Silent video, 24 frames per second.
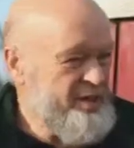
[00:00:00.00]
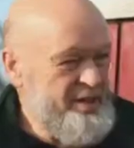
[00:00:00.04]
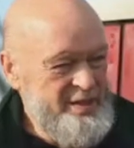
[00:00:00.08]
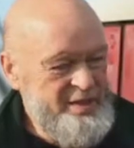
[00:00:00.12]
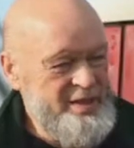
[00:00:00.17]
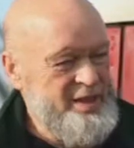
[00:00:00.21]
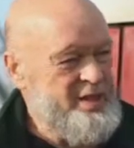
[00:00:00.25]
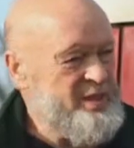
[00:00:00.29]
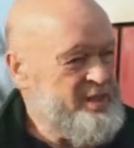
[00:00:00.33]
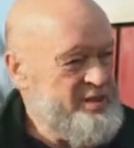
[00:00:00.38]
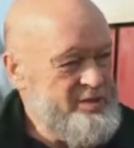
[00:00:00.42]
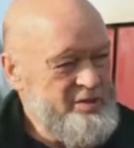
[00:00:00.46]
other
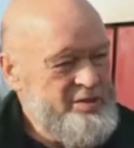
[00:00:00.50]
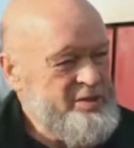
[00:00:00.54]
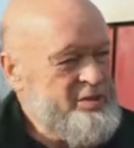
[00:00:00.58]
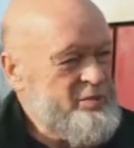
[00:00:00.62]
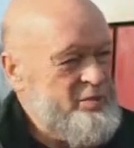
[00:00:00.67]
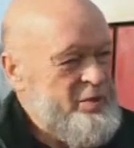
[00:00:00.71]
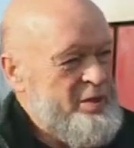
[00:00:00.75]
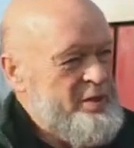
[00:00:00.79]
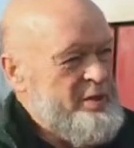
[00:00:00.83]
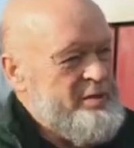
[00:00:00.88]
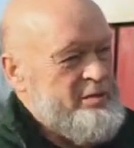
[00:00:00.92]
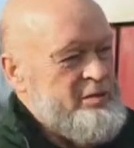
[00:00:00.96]
things as
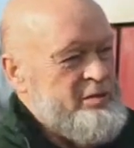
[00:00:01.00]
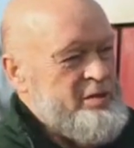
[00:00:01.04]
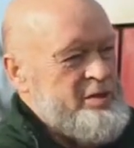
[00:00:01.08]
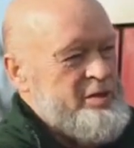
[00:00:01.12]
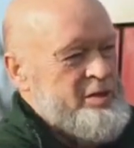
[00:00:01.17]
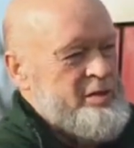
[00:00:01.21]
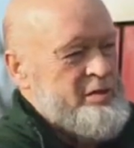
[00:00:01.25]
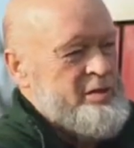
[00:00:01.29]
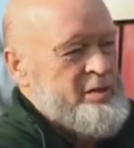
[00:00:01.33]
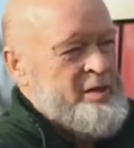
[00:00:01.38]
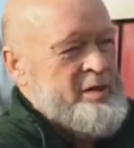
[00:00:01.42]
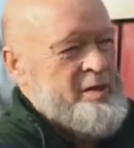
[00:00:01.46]
well that we're
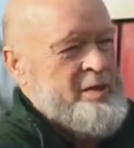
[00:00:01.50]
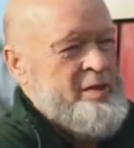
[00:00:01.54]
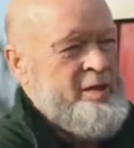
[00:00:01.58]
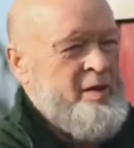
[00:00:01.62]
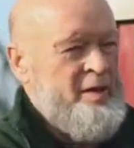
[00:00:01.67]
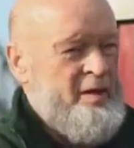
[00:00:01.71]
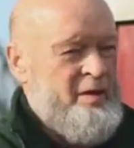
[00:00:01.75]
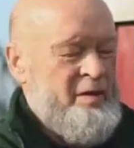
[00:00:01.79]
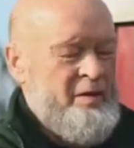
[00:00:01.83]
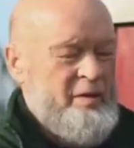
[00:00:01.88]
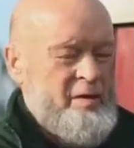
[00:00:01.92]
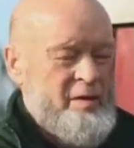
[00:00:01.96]
doing,
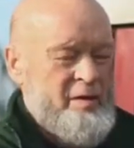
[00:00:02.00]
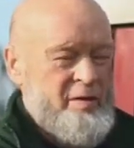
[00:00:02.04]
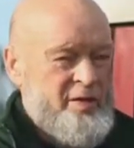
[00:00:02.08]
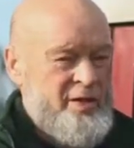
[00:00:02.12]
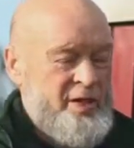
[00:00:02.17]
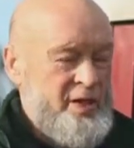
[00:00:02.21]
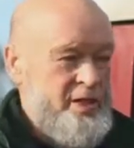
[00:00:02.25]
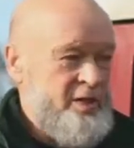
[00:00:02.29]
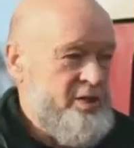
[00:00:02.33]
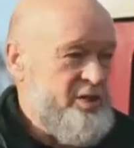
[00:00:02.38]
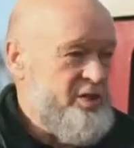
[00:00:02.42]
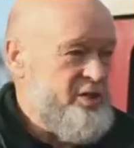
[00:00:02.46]
you know,
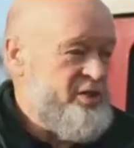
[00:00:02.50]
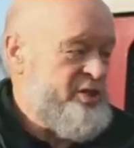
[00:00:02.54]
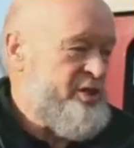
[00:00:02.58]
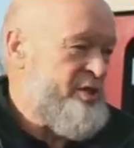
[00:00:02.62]
theatre,